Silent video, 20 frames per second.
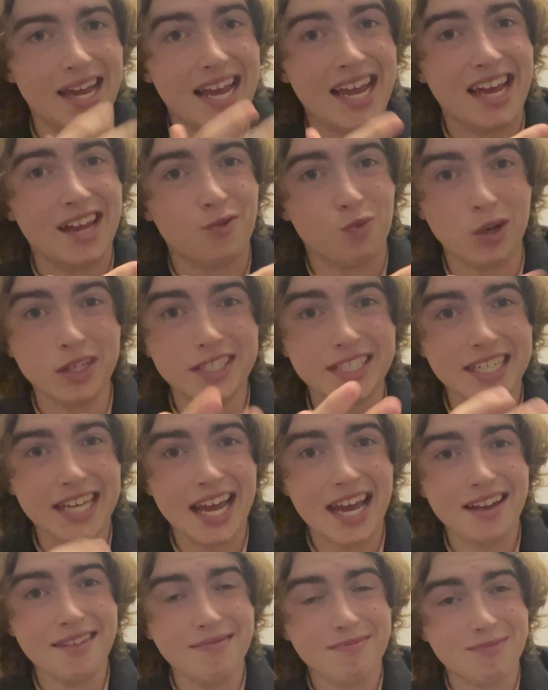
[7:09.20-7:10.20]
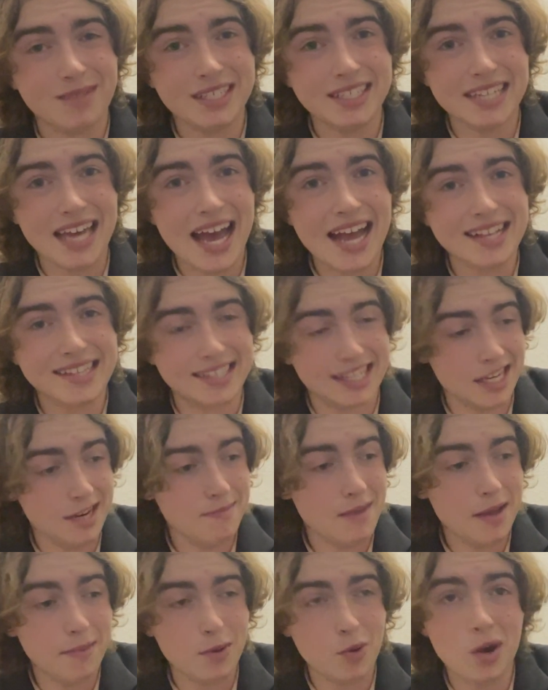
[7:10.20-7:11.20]
And once again, this ad didn't
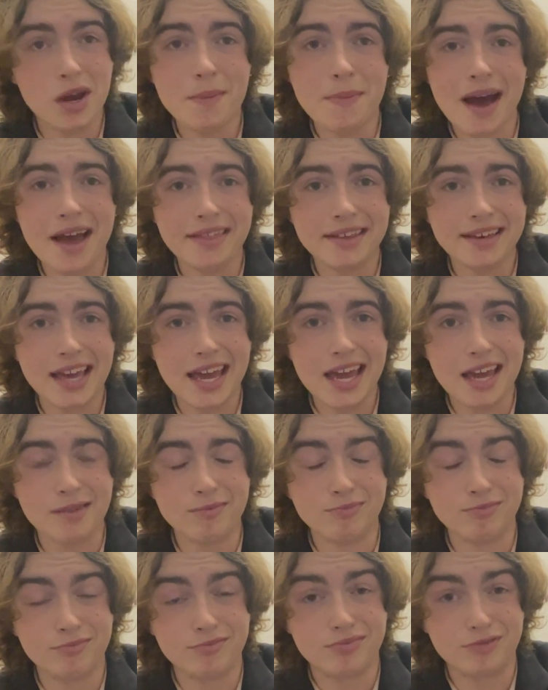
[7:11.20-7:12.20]
make me want to buy the game.